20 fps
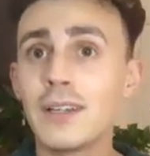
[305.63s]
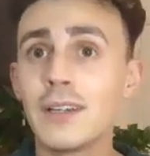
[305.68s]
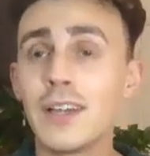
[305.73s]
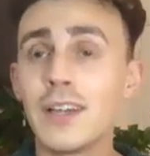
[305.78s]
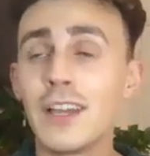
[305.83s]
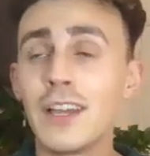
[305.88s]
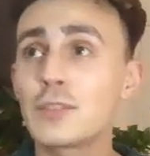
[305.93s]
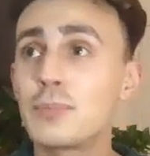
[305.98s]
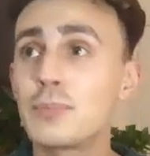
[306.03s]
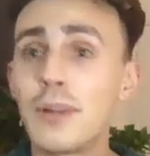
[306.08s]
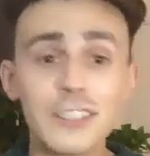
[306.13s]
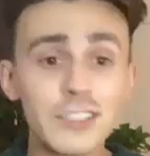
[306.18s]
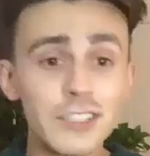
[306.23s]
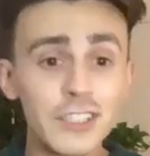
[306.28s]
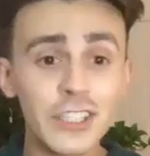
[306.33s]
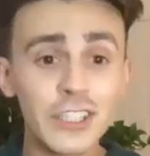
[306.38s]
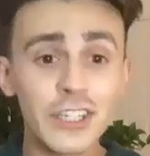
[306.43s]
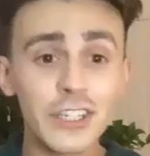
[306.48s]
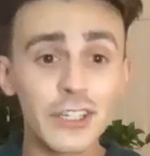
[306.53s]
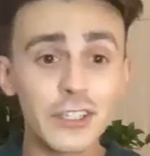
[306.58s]

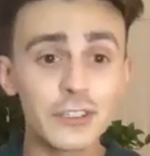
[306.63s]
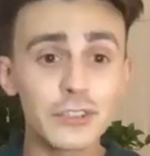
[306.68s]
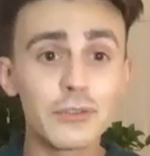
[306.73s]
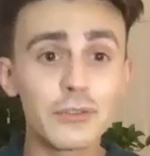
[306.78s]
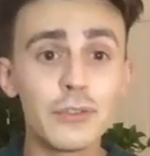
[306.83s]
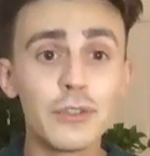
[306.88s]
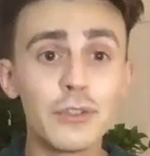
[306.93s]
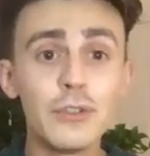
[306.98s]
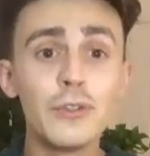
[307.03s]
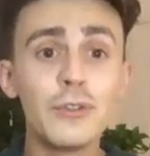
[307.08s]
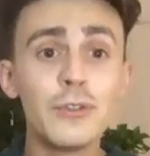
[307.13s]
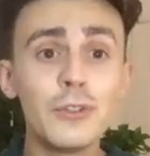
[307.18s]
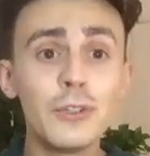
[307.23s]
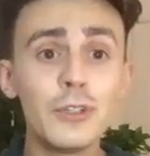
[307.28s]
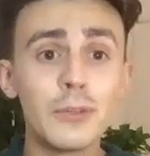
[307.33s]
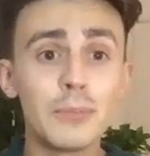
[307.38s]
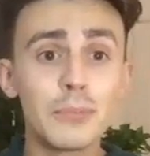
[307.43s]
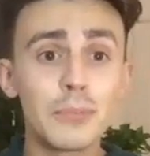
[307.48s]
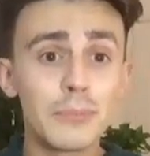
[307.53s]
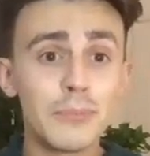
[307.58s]
expressing your
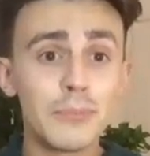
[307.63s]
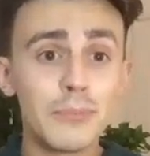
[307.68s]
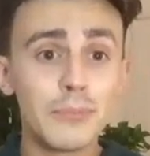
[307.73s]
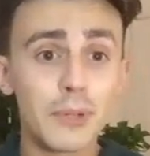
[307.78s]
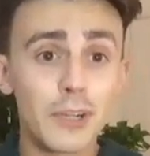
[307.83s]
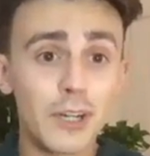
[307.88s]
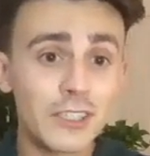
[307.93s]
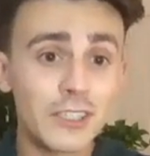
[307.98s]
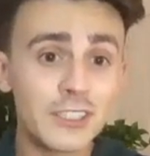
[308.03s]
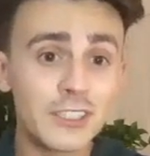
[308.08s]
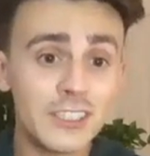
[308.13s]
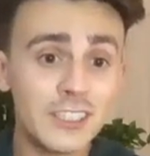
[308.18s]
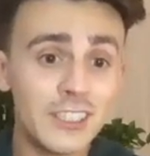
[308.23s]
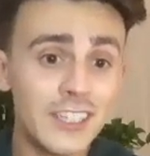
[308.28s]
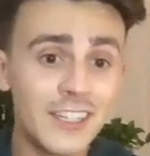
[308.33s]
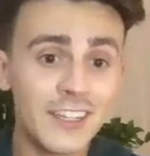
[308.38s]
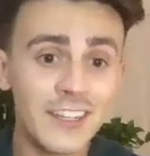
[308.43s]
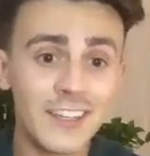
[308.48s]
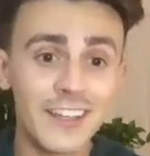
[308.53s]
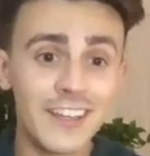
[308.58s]
true
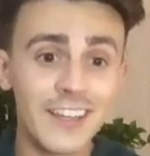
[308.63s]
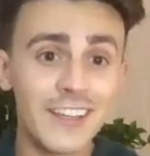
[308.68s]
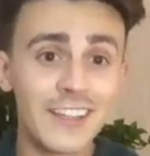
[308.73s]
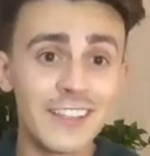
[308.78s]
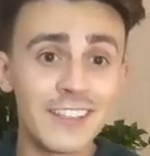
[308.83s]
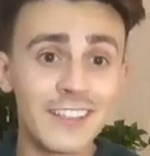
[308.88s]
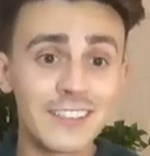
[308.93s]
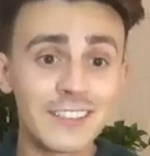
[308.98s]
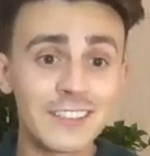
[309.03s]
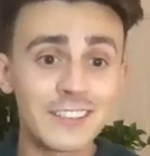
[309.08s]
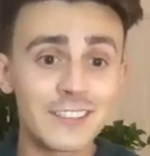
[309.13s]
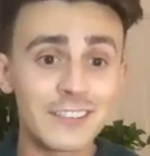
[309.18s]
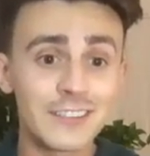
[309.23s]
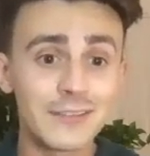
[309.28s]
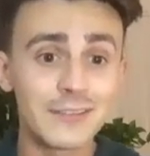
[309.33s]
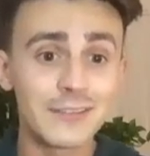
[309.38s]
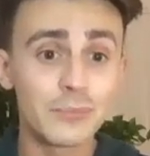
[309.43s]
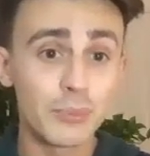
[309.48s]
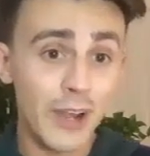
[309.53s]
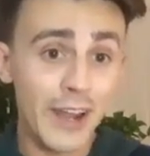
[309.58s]
person is
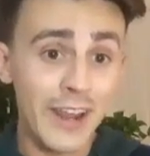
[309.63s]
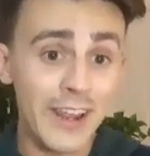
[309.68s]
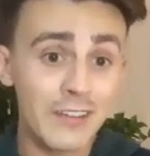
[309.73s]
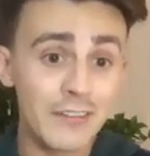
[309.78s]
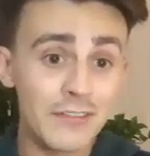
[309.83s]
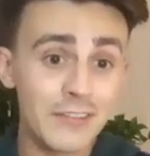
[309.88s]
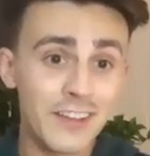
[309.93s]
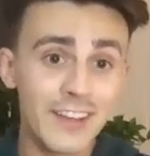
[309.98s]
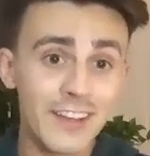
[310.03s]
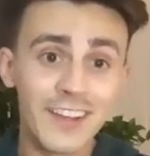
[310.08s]
brave,